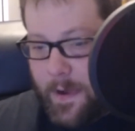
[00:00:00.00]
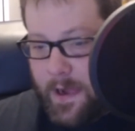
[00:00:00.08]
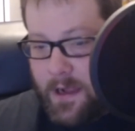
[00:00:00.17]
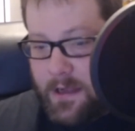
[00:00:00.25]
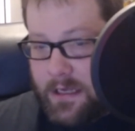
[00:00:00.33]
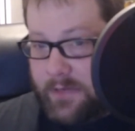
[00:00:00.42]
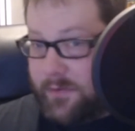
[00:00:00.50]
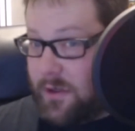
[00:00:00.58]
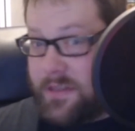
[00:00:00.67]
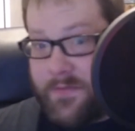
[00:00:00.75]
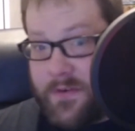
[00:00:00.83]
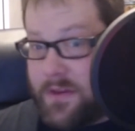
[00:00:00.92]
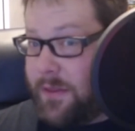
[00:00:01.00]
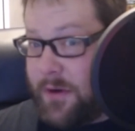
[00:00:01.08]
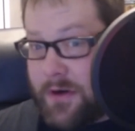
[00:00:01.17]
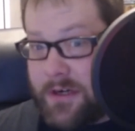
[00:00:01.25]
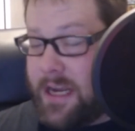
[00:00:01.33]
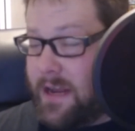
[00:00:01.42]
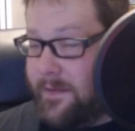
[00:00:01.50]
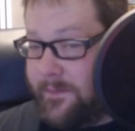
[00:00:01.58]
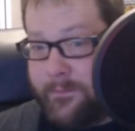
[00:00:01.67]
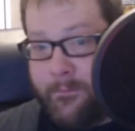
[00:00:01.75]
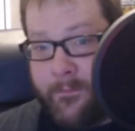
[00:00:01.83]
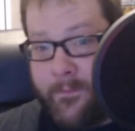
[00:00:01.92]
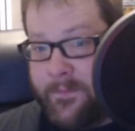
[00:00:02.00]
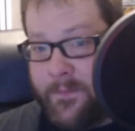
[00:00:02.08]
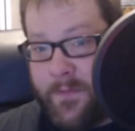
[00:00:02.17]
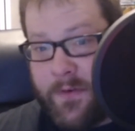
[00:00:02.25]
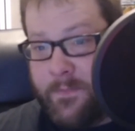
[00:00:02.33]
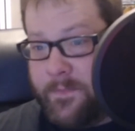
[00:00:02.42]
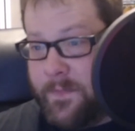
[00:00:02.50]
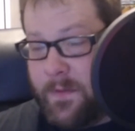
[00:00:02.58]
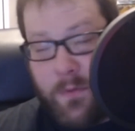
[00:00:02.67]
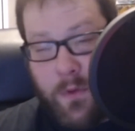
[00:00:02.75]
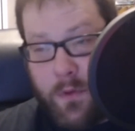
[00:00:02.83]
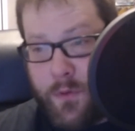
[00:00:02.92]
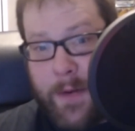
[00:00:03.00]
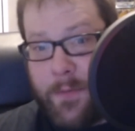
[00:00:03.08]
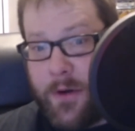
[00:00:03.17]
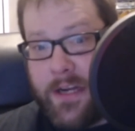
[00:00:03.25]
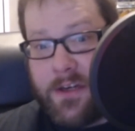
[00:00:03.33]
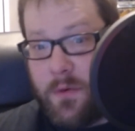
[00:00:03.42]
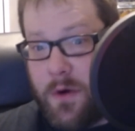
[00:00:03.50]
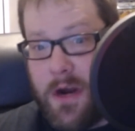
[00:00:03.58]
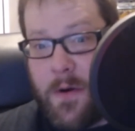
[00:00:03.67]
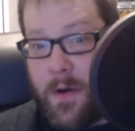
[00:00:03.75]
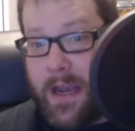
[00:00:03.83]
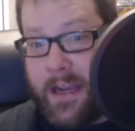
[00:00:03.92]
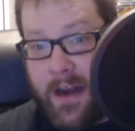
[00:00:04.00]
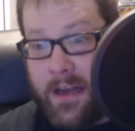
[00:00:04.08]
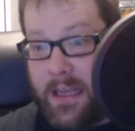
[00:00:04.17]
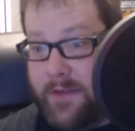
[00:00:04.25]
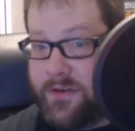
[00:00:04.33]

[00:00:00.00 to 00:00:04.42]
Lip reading: unfortunately, for the third time, for 3 points in a row, I gotta give it to The